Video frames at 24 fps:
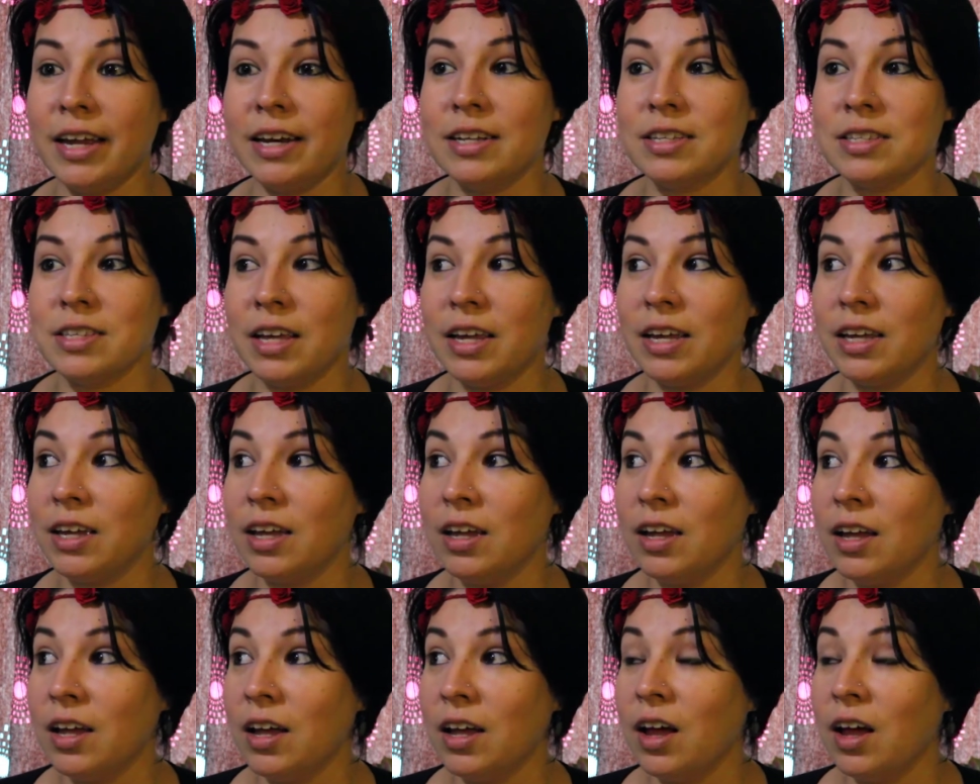And it's like,
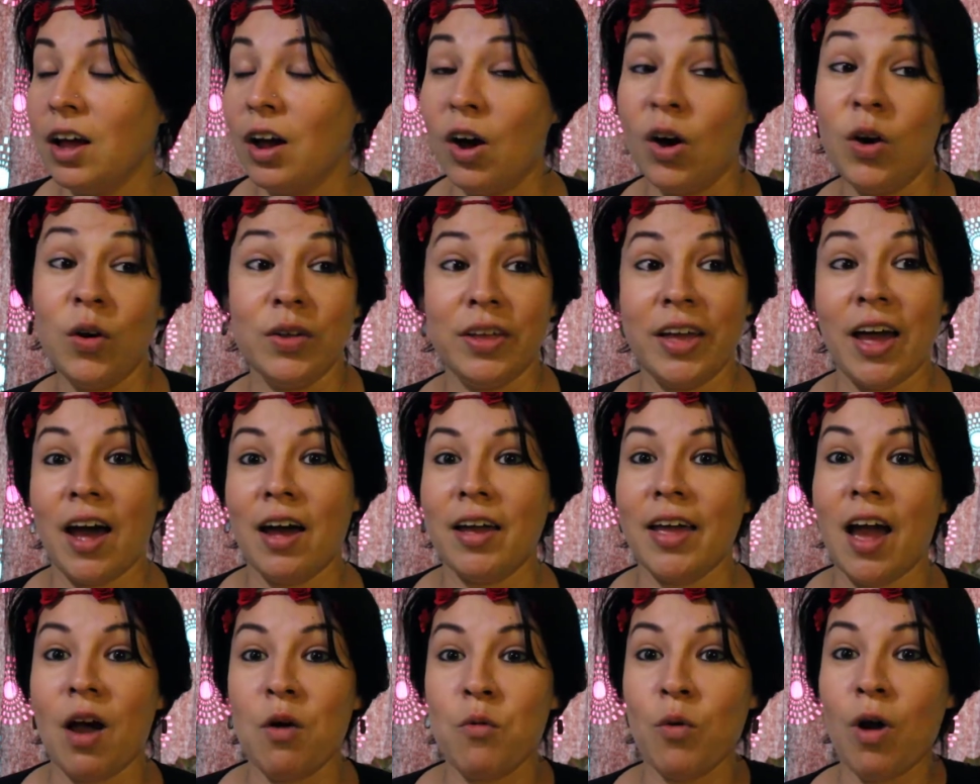oh yeah,
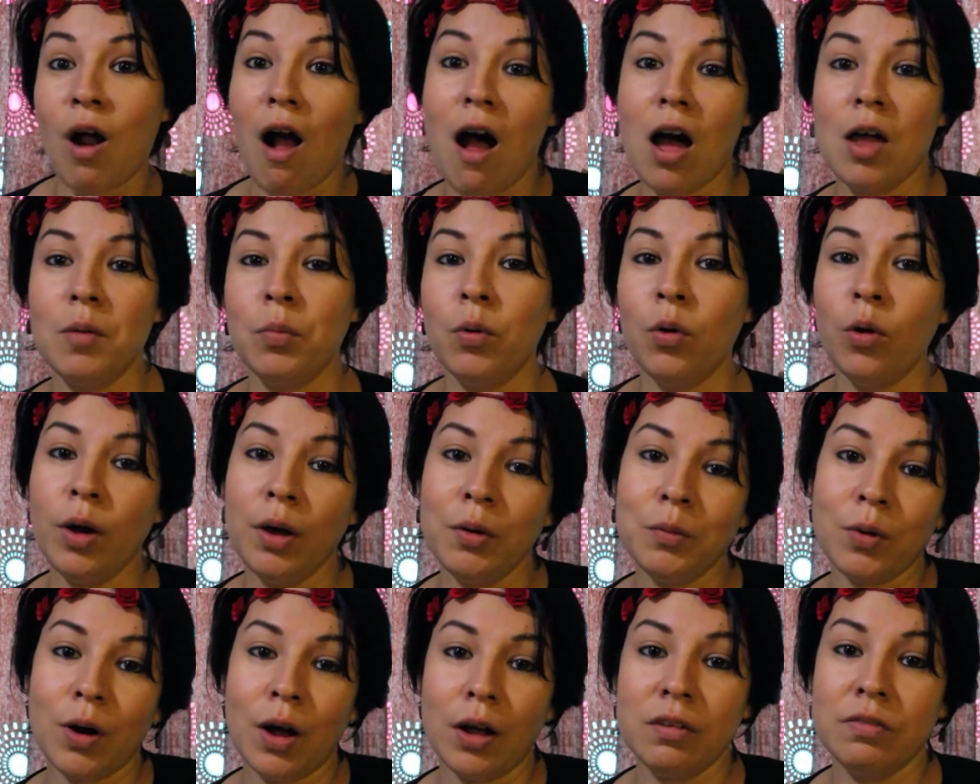yeah, we're on
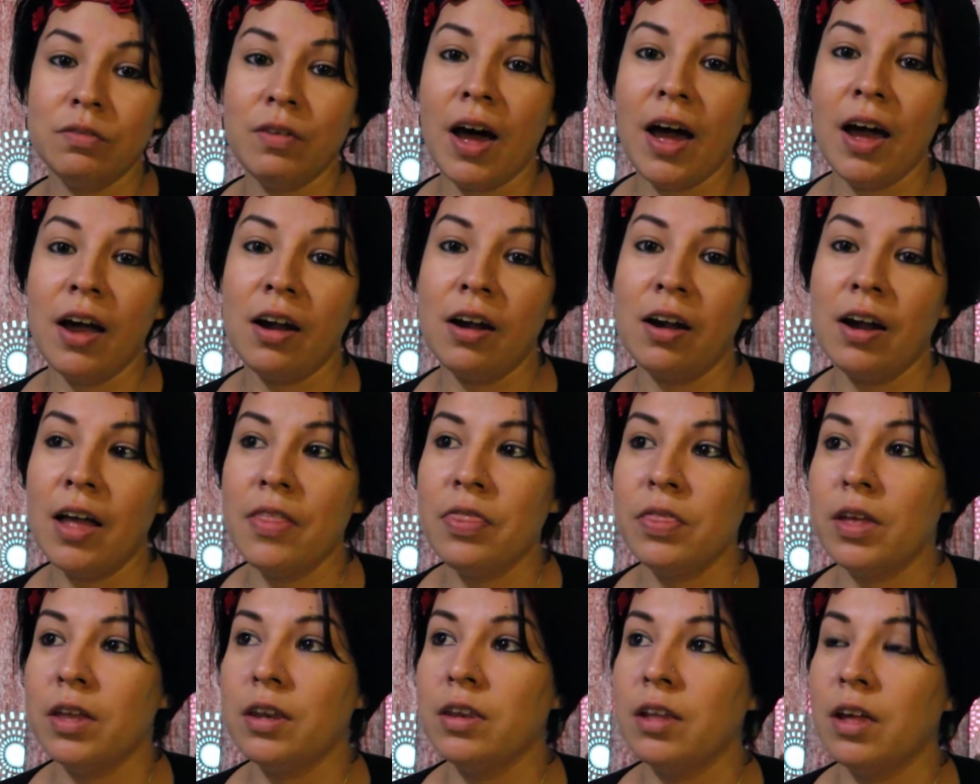point, we're on fire,
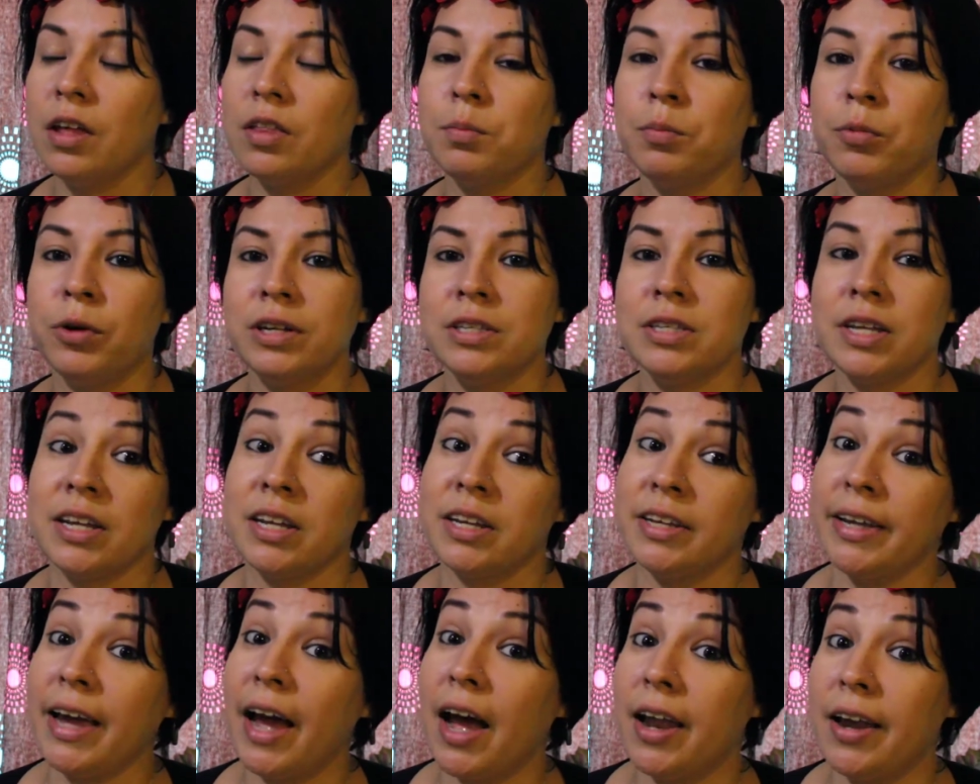and then the other point's like,
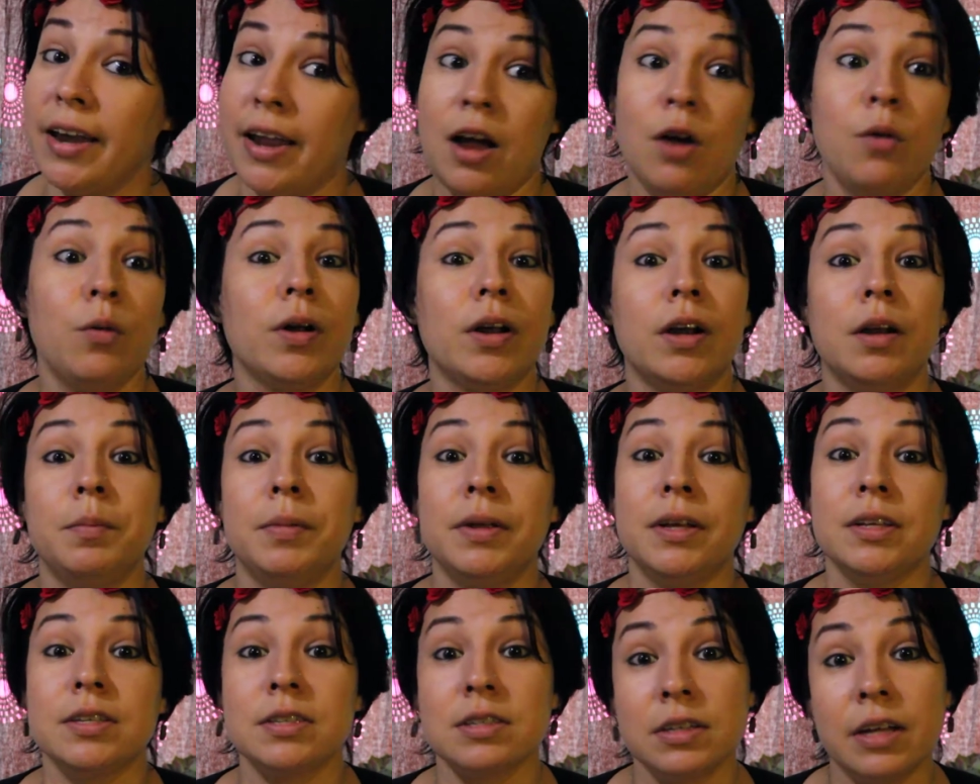yeah, now we're gonna
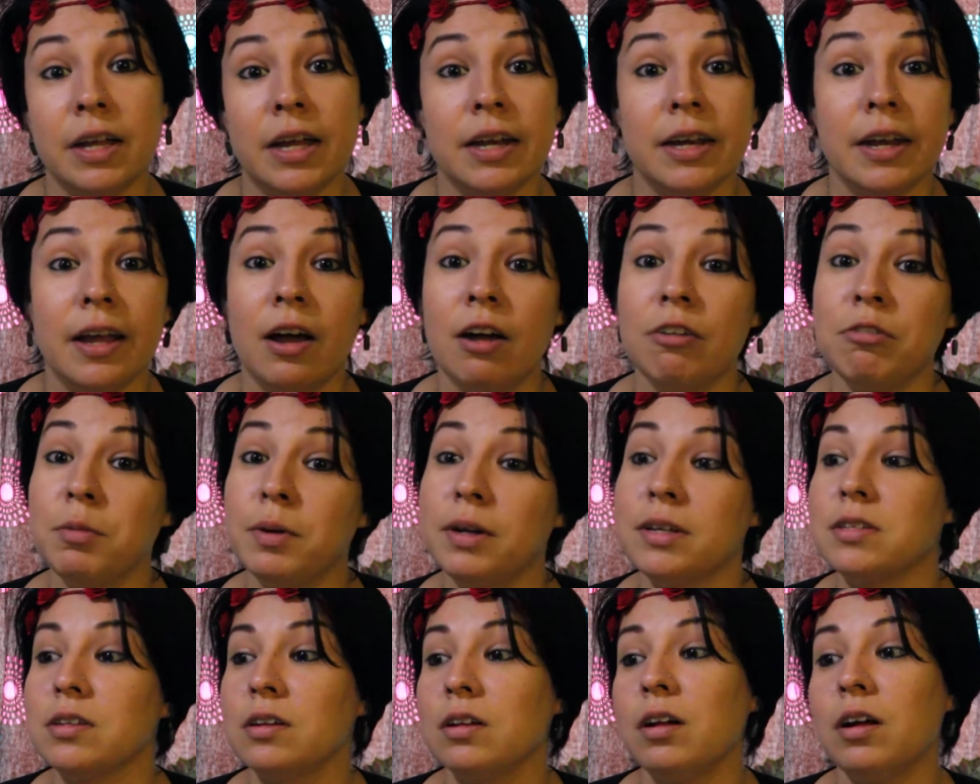be a slut, now
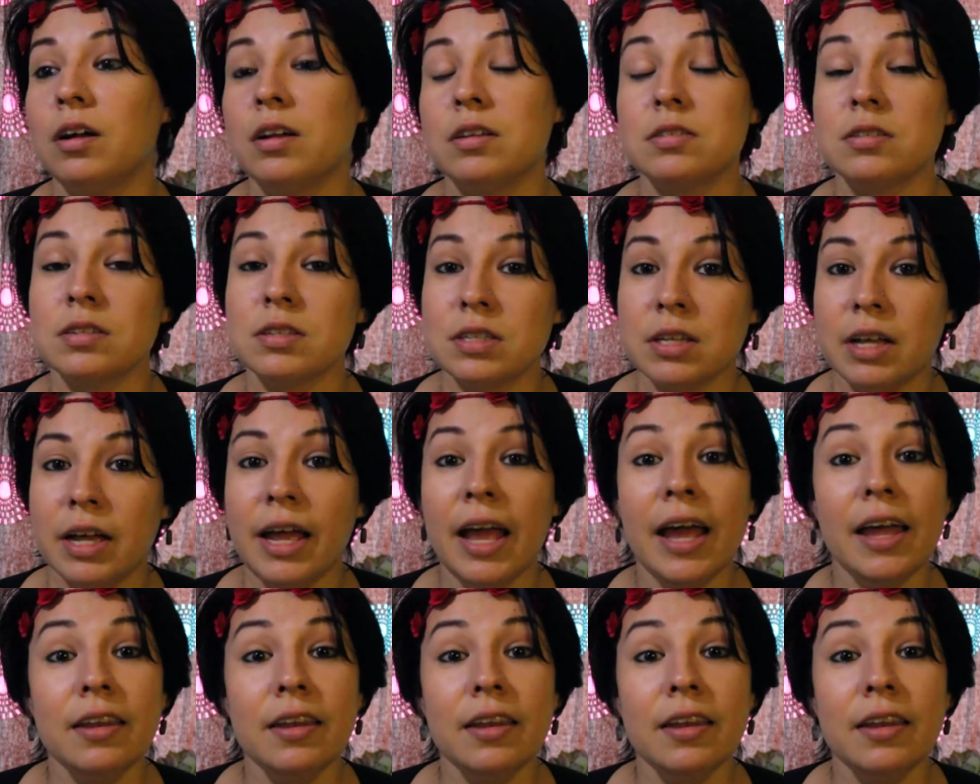everybody's gonna call us a slut.